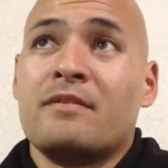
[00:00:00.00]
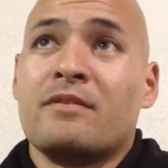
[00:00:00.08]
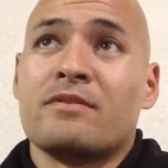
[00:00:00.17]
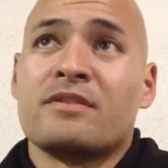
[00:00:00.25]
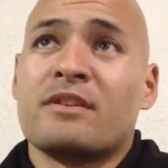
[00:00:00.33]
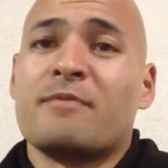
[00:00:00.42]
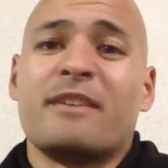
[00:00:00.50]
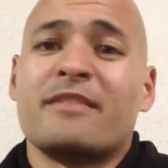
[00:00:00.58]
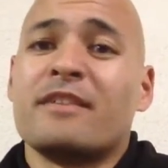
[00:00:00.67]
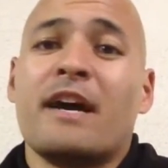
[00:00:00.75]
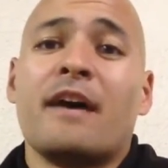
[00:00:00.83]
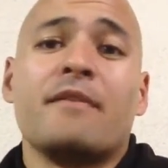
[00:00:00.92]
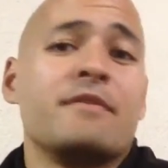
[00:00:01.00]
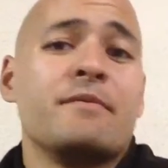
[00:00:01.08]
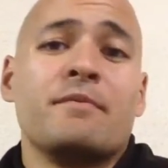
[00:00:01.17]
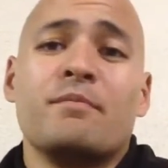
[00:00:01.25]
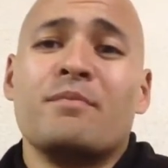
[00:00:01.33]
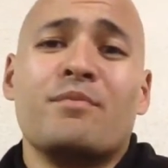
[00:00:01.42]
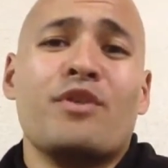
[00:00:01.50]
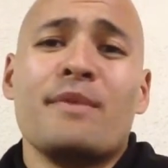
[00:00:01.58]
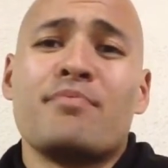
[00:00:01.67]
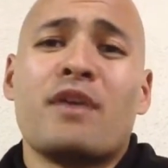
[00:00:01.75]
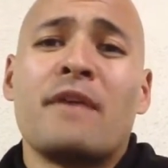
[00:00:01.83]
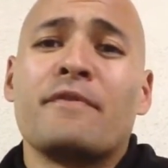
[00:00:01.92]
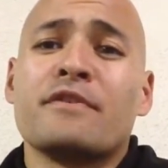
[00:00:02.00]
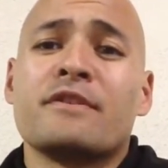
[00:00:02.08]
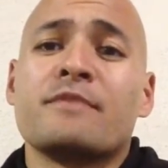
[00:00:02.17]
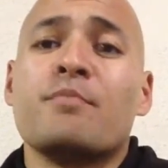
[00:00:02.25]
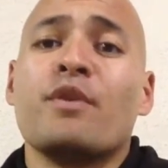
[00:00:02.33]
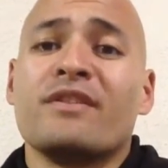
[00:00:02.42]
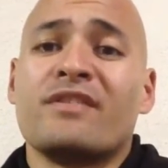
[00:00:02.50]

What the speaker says: or something like that. Muay Brawang versus Muay